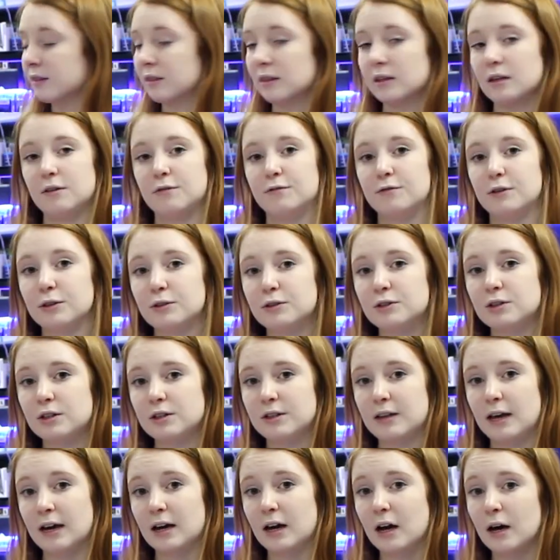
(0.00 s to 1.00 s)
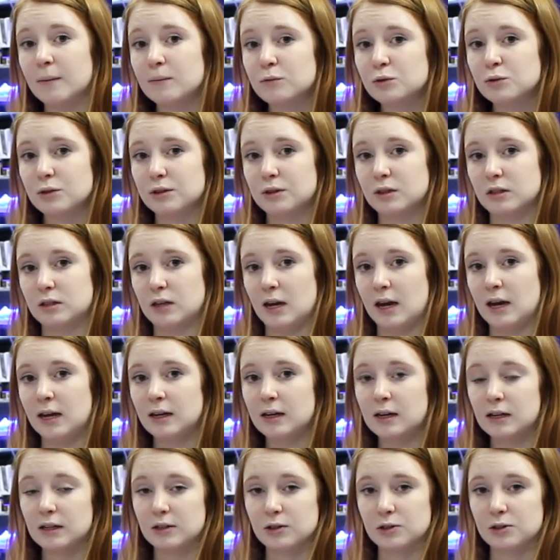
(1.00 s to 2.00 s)
the filter that comes with the
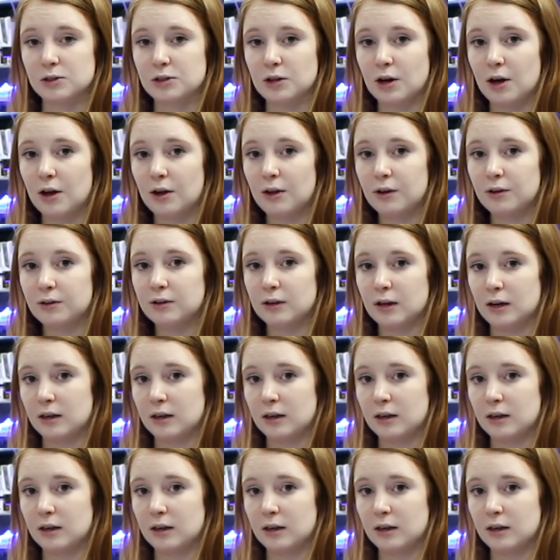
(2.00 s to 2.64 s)
tank installed,